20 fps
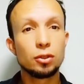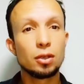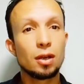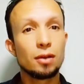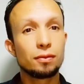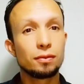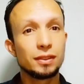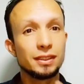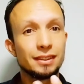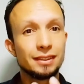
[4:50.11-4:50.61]
you
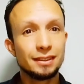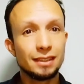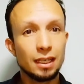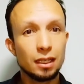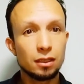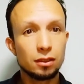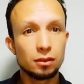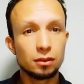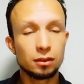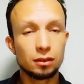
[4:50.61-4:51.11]
have a
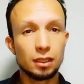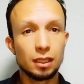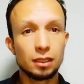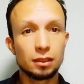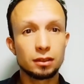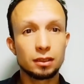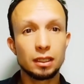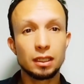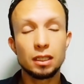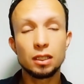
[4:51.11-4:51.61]
second
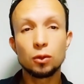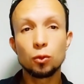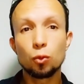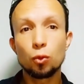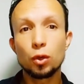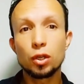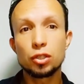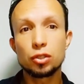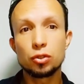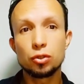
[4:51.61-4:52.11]
task in
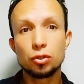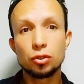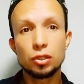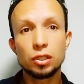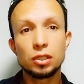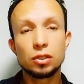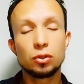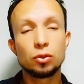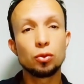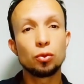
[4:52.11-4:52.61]
which you
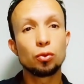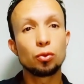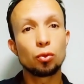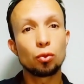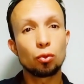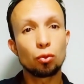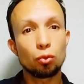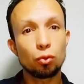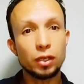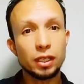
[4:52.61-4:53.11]
need to
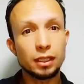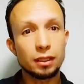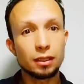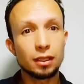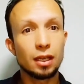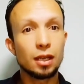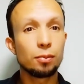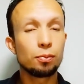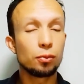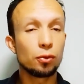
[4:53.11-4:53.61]
read
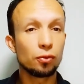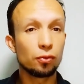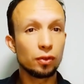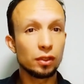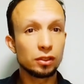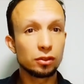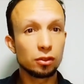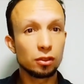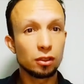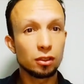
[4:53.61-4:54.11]
a
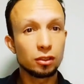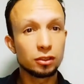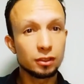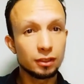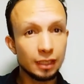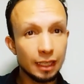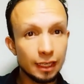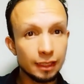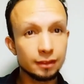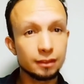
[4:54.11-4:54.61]

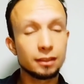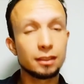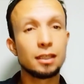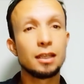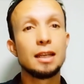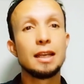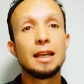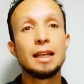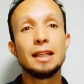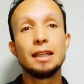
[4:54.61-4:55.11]
professor's task,